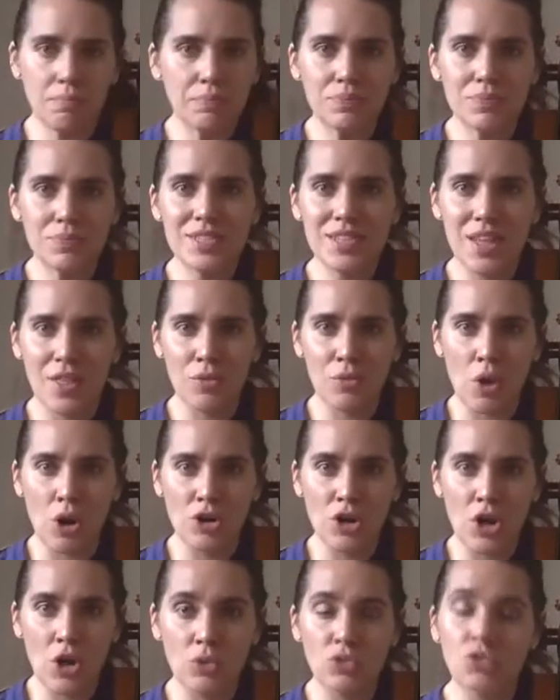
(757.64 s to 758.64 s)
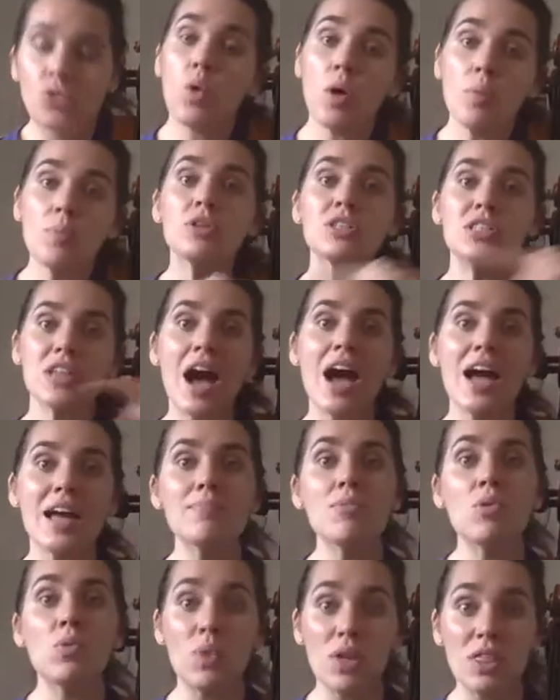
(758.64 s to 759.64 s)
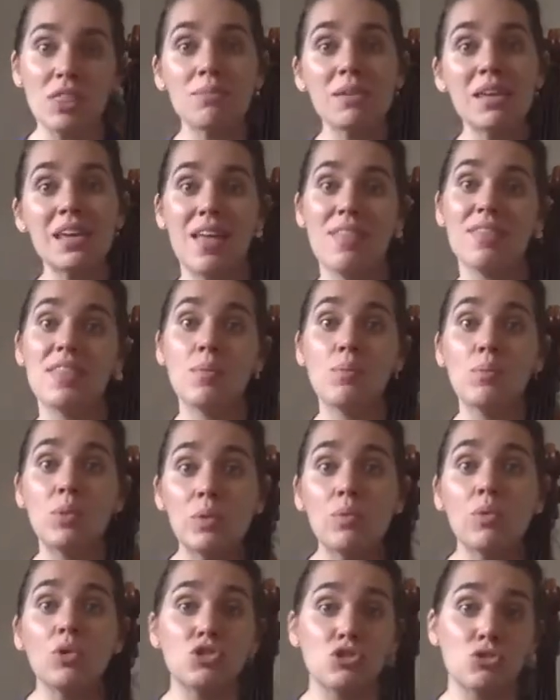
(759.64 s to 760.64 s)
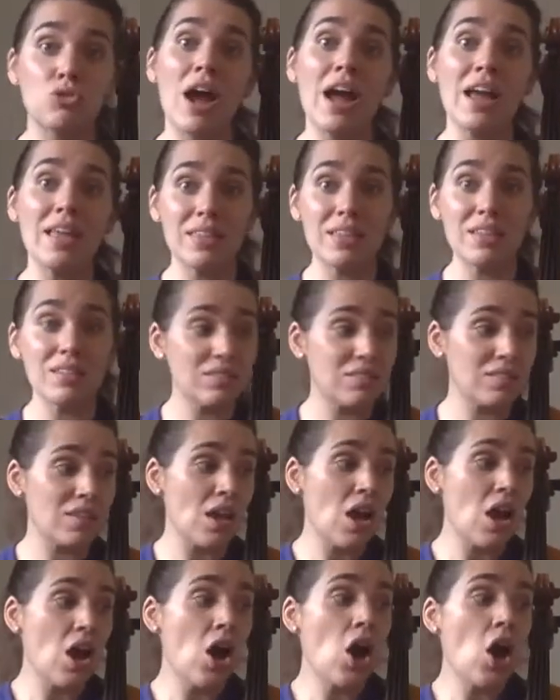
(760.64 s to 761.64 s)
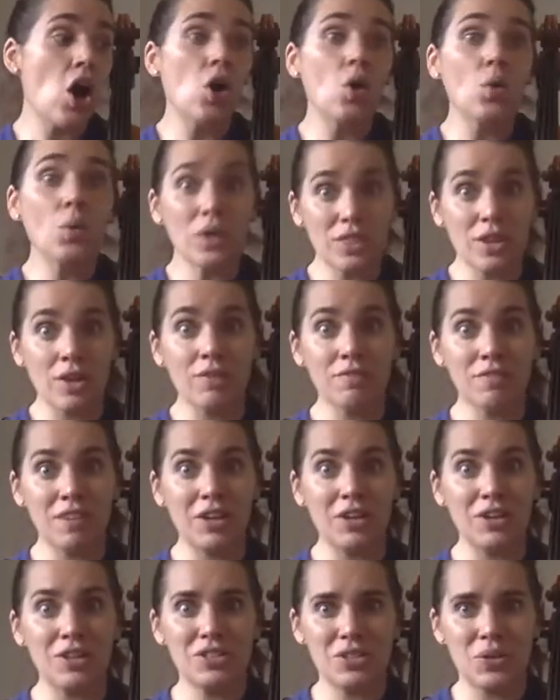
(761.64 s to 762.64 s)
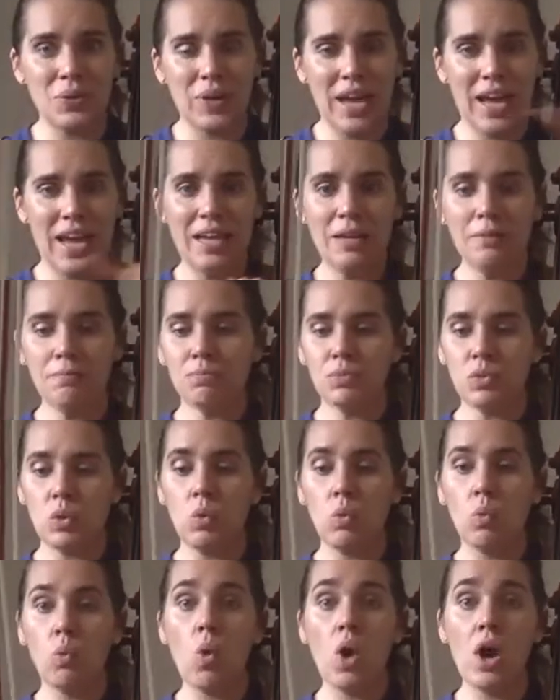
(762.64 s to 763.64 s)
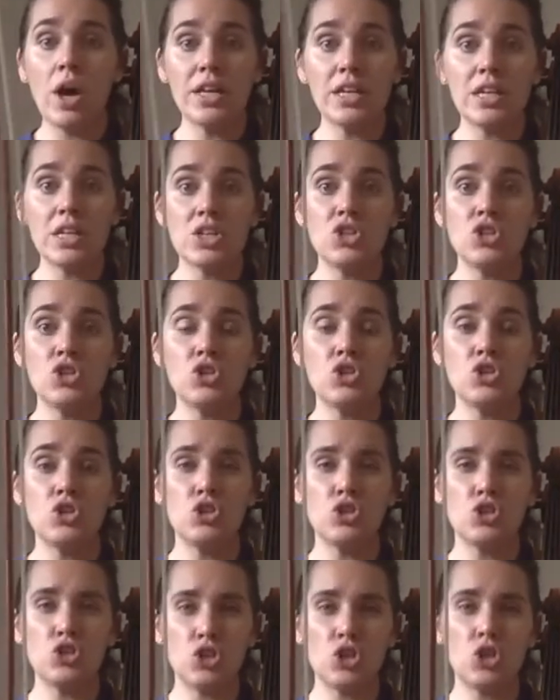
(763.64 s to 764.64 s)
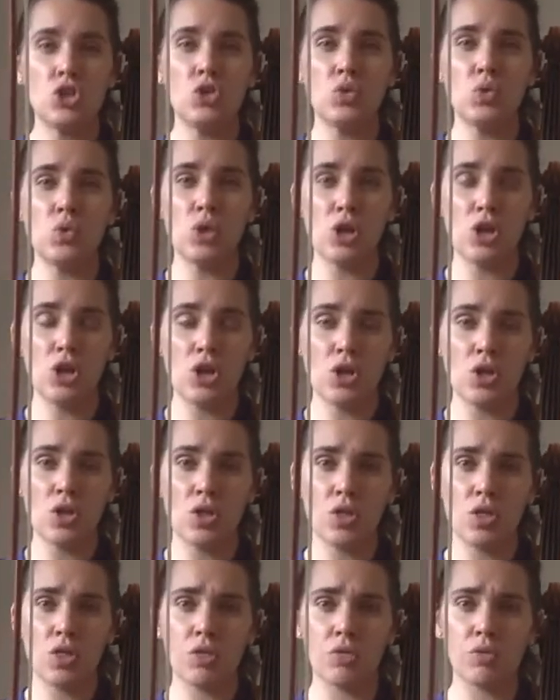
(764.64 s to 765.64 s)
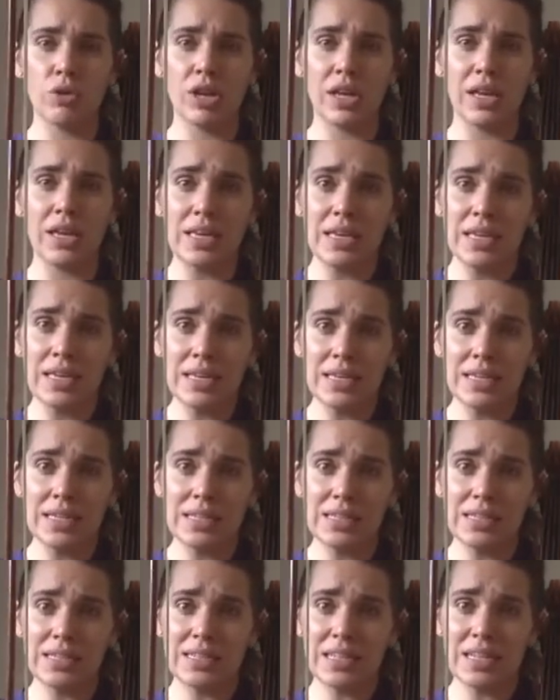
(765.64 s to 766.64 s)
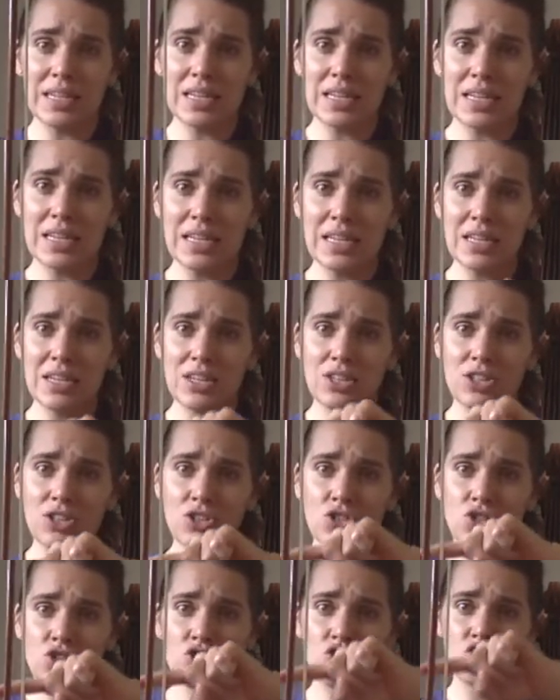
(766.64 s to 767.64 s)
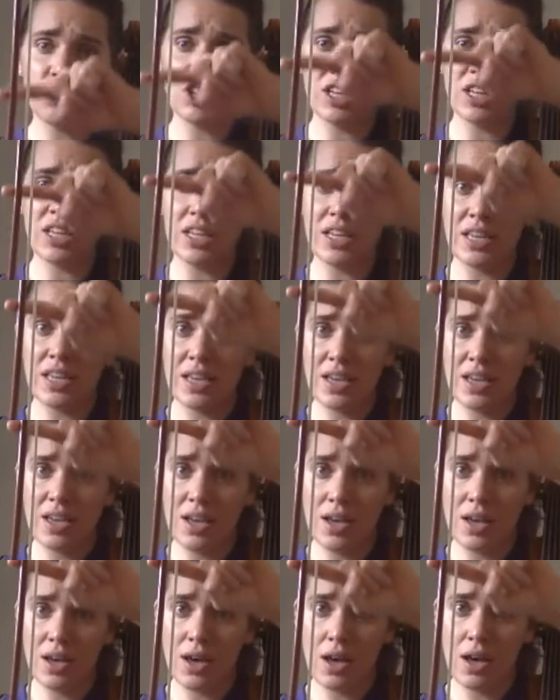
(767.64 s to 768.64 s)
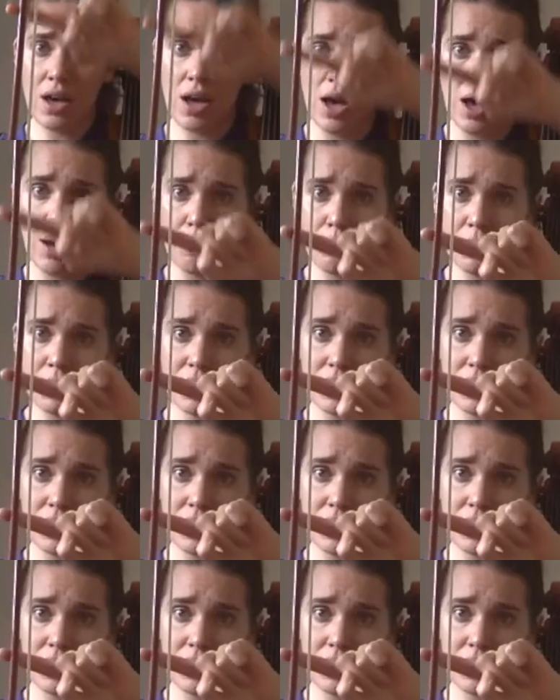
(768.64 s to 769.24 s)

said the wrong note. So one more time with me, and then we will try this with our fingers, okay? 1, 2, 3. D, G, up.